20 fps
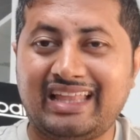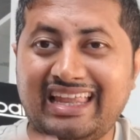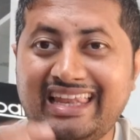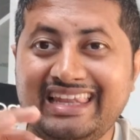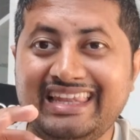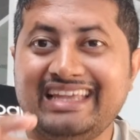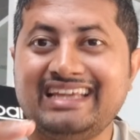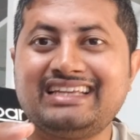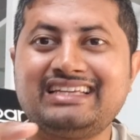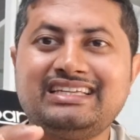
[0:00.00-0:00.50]
A
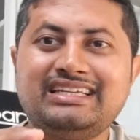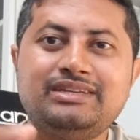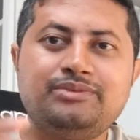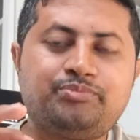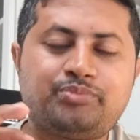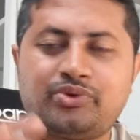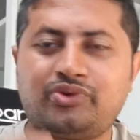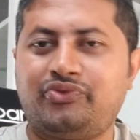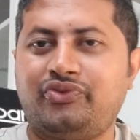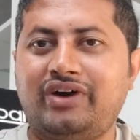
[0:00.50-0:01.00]

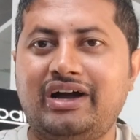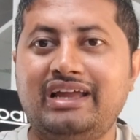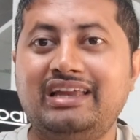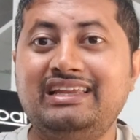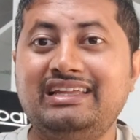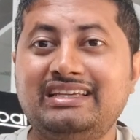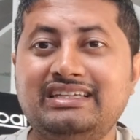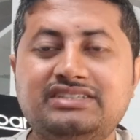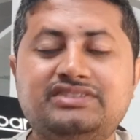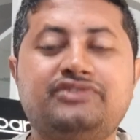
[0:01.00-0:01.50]
LinkedIn
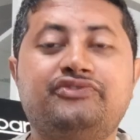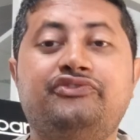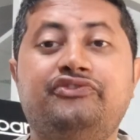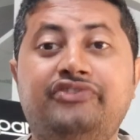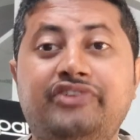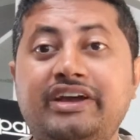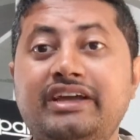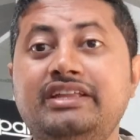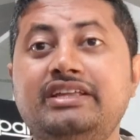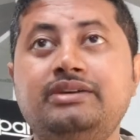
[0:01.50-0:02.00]
profile is
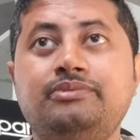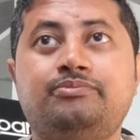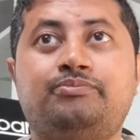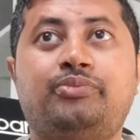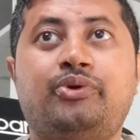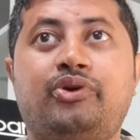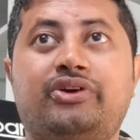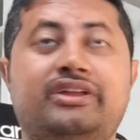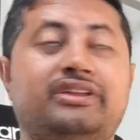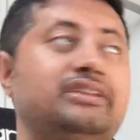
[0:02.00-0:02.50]
very
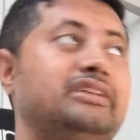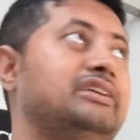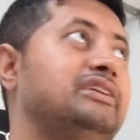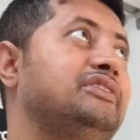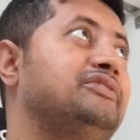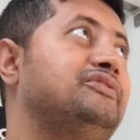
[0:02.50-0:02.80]
important.